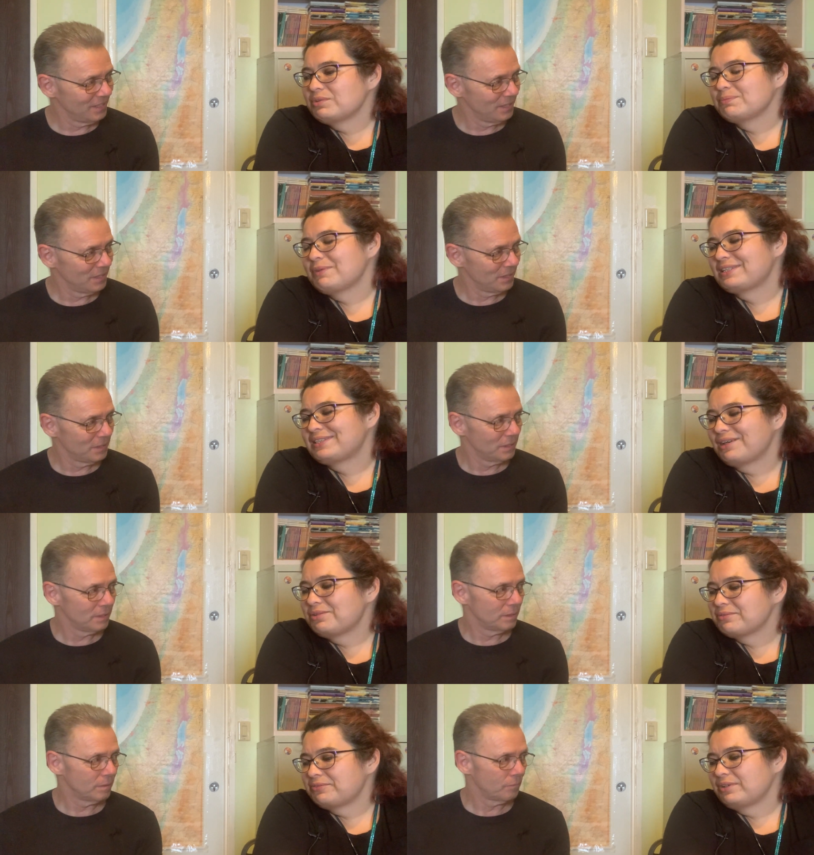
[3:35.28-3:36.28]
Speaker 1: it was my doubt
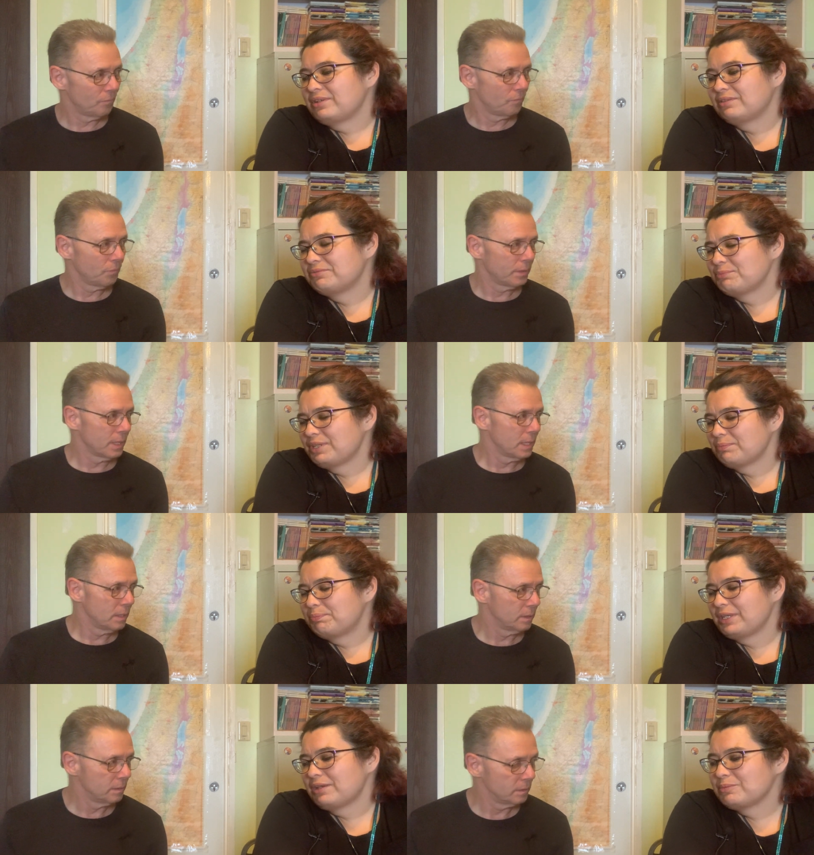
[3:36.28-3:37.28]
of, of me
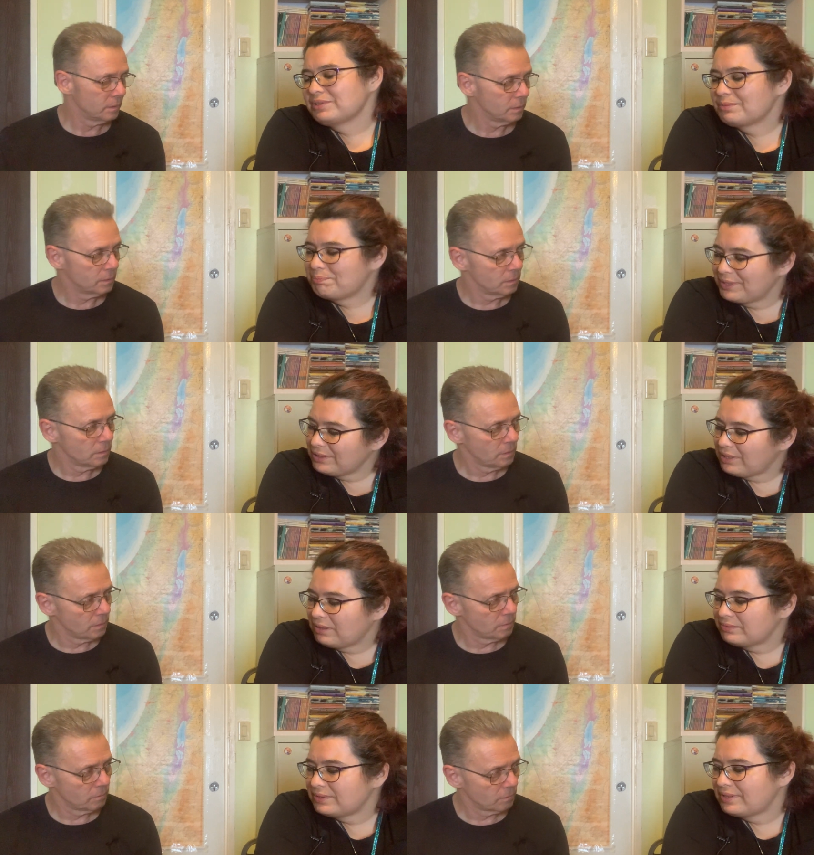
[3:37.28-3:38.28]
being able to be
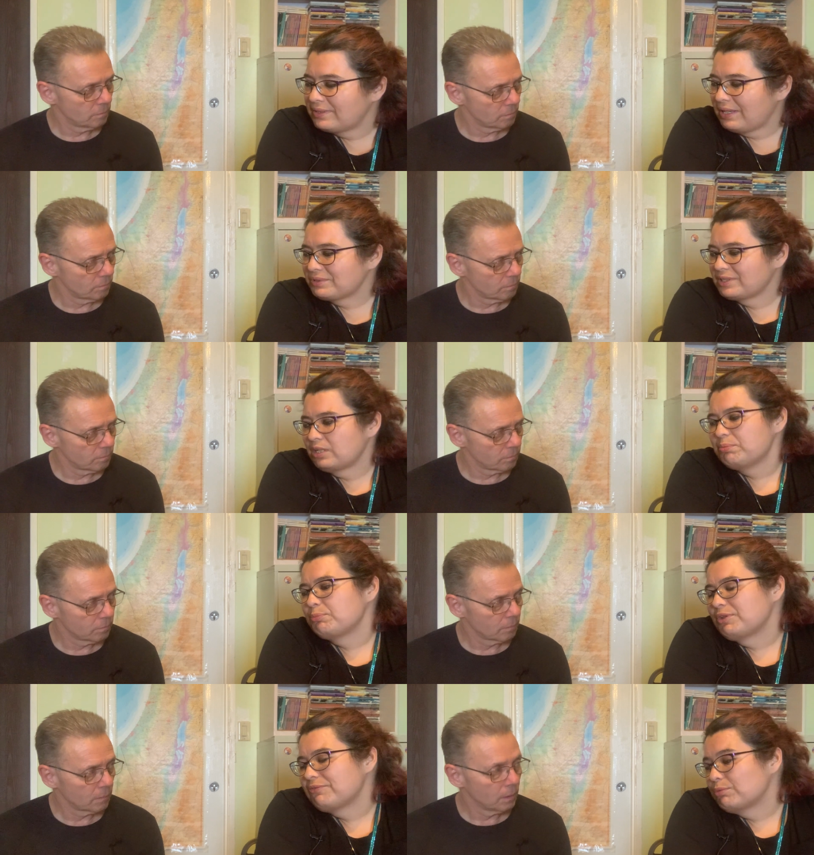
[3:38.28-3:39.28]
loved that was keeping
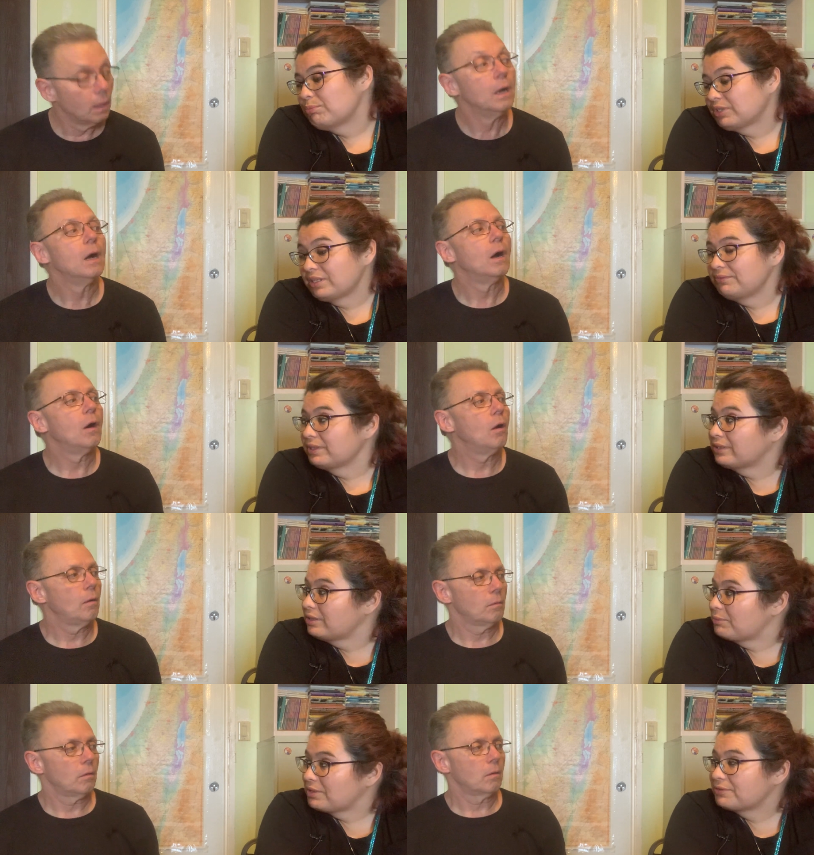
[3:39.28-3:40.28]
me from believing in
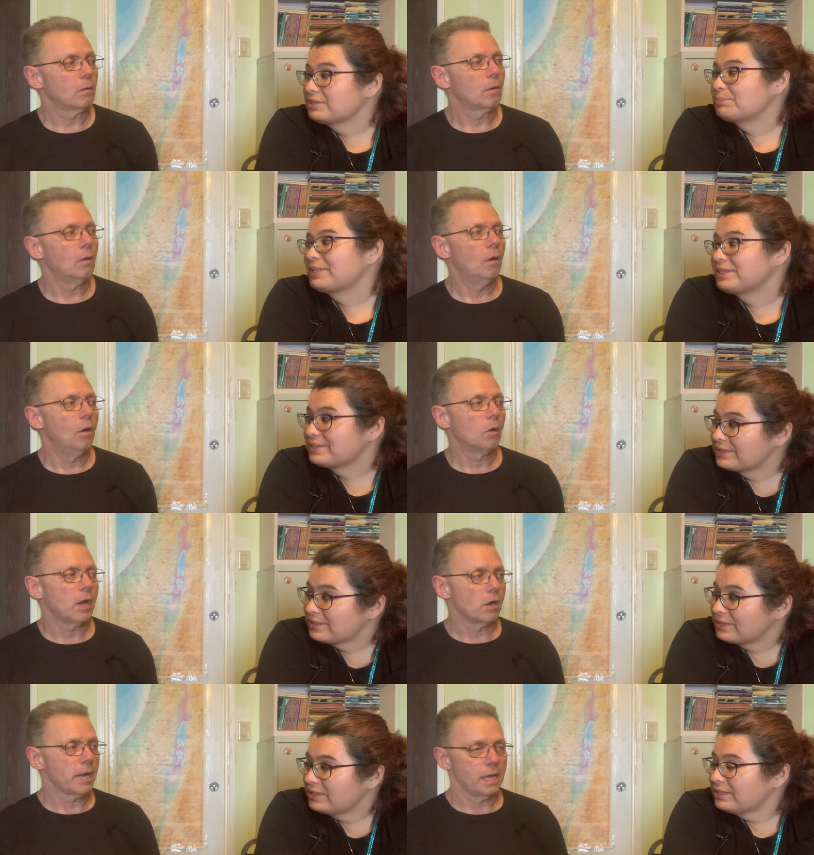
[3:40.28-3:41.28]
him in the first place.
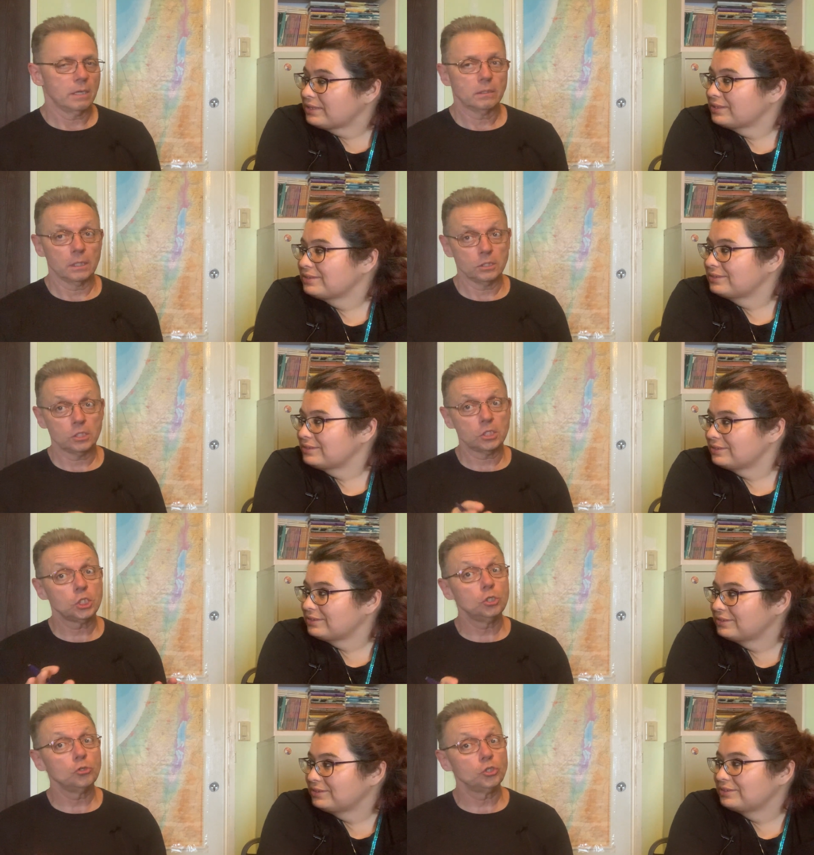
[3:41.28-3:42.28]
Okay,
Speaker 2: okay. Now, this is a
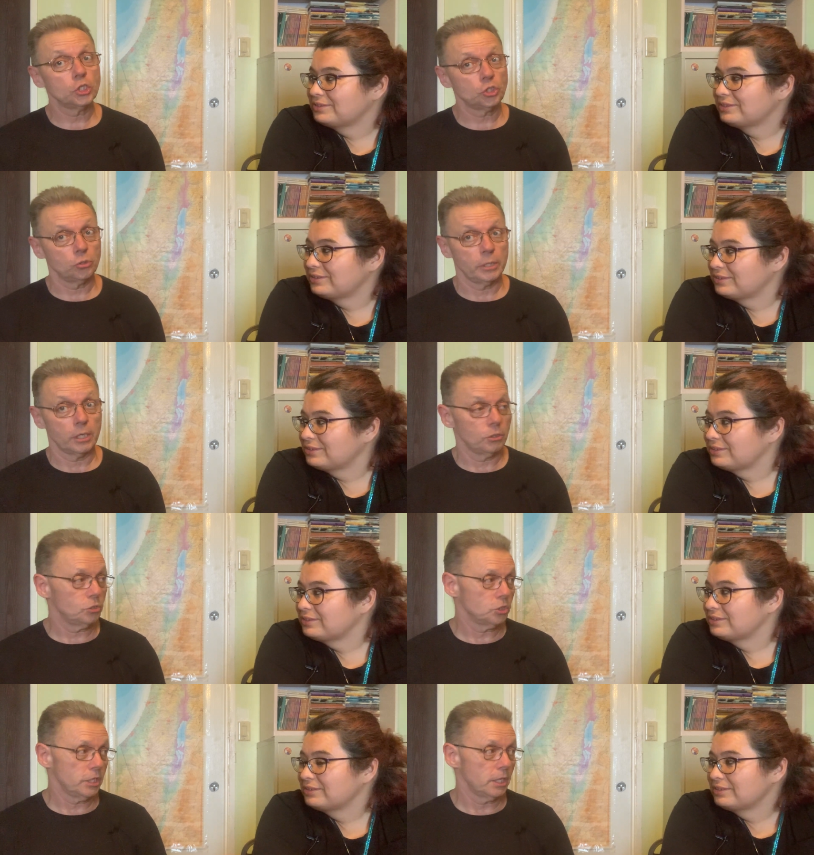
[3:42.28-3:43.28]
huge issue here. You
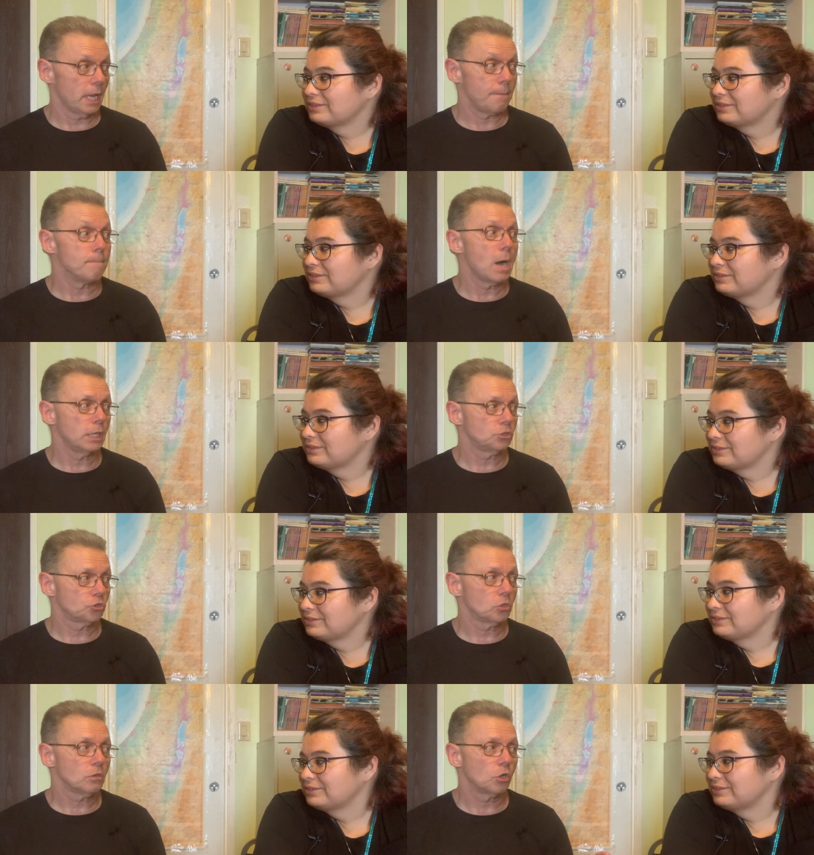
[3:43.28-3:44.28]
just hit a
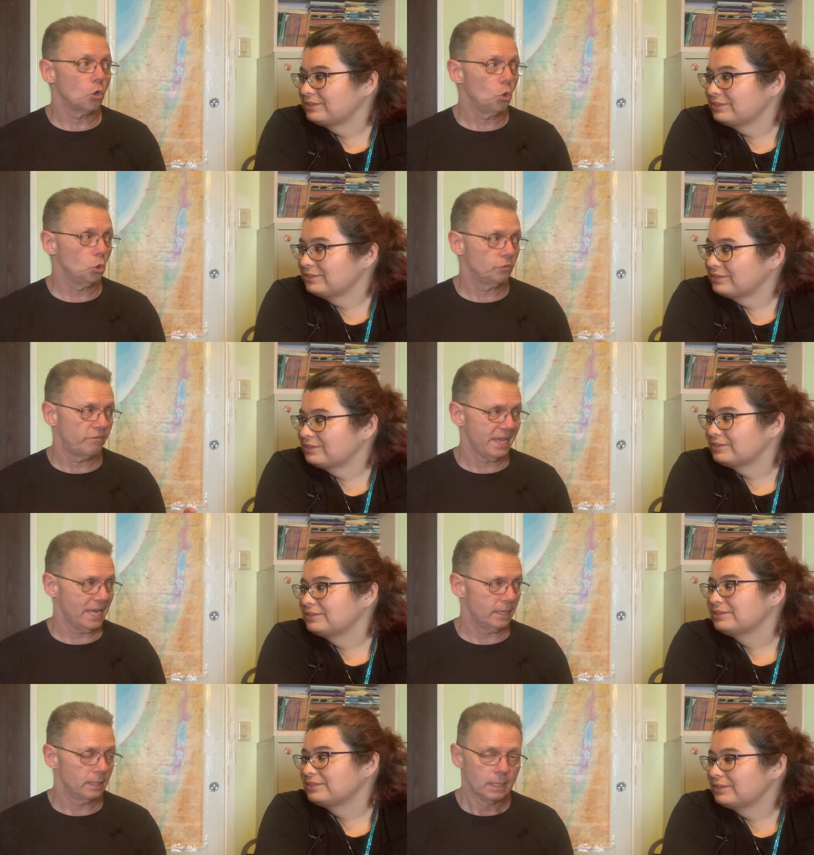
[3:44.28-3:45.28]
monster gold
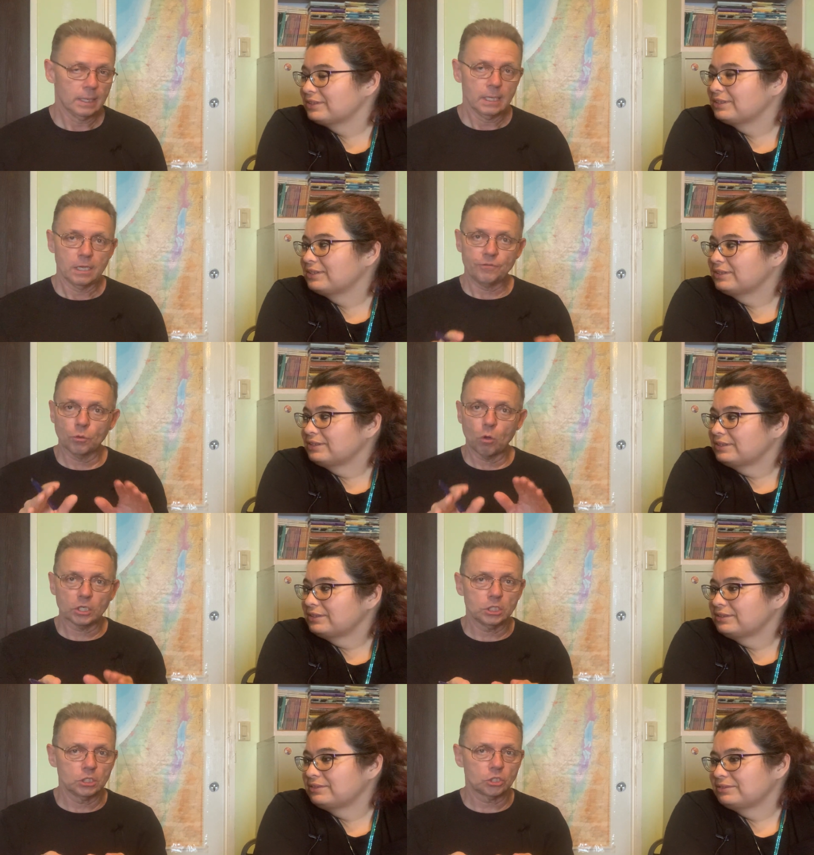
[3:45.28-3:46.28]
vein. If you're
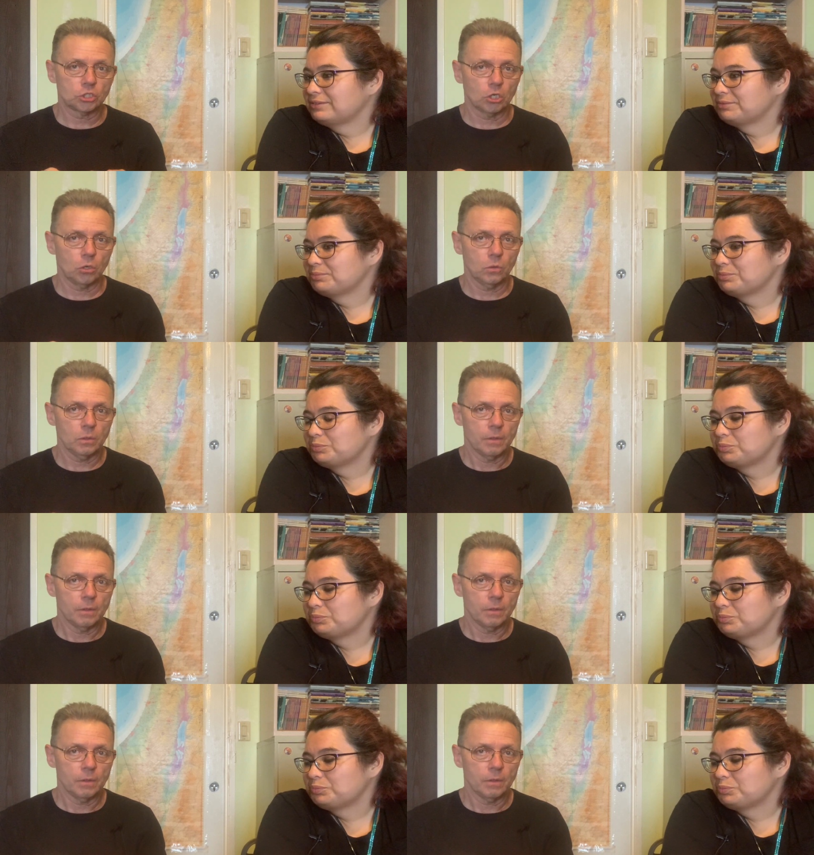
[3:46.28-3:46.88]
watching this show,